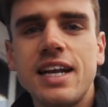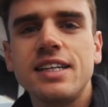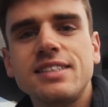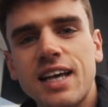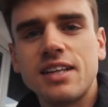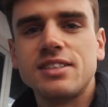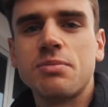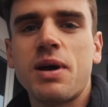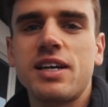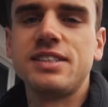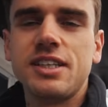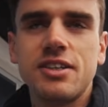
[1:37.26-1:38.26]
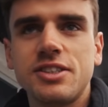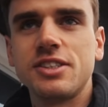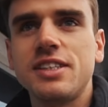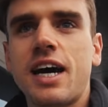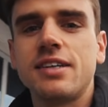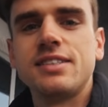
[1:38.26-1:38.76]
in San Sebastian, or
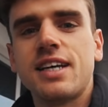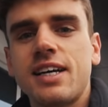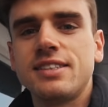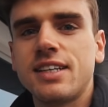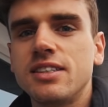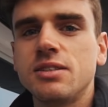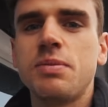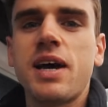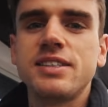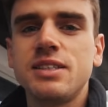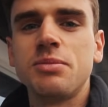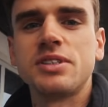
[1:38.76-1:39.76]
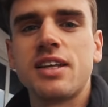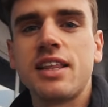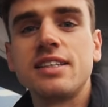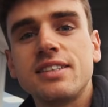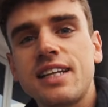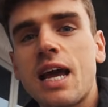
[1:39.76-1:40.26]
just outside San Sebastian, because I
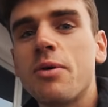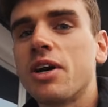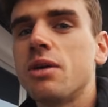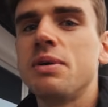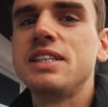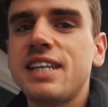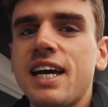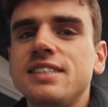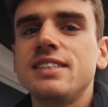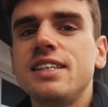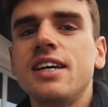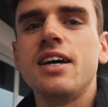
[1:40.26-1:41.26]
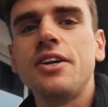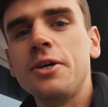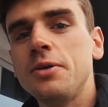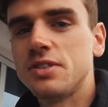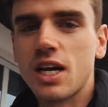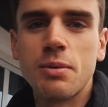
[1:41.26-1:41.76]
think today we're going to be testing a
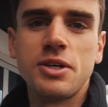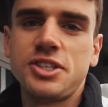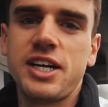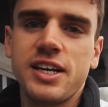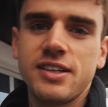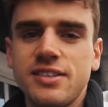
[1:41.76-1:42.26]
new turbo trainer.